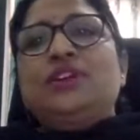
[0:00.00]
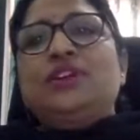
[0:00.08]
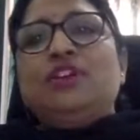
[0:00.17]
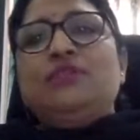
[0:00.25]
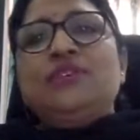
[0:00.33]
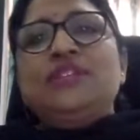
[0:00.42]

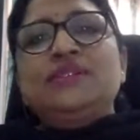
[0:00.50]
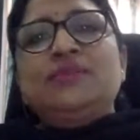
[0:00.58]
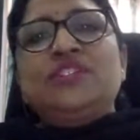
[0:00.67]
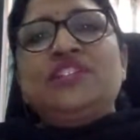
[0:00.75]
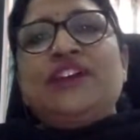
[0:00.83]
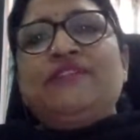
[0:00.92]

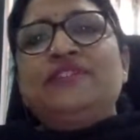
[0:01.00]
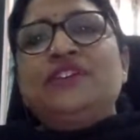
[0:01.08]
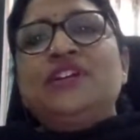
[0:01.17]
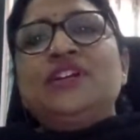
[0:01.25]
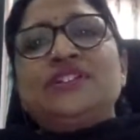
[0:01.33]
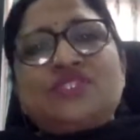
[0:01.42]
economies which have
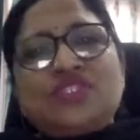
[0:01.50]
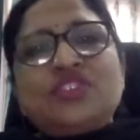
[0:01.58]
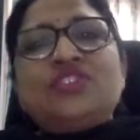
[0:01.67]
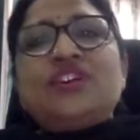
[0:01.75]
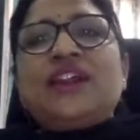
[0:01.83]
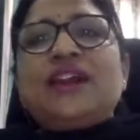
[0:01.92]

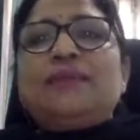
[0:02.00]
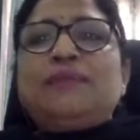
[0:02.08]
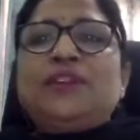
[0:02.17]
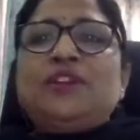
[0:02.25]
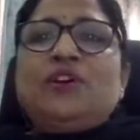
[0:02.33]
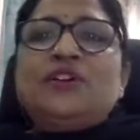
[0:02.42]
stricter
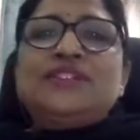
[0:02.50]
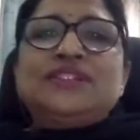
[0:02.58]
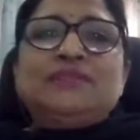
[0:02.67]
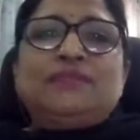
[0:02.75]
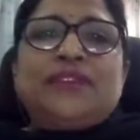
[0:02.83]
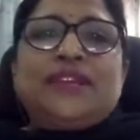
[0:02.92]
IP laws in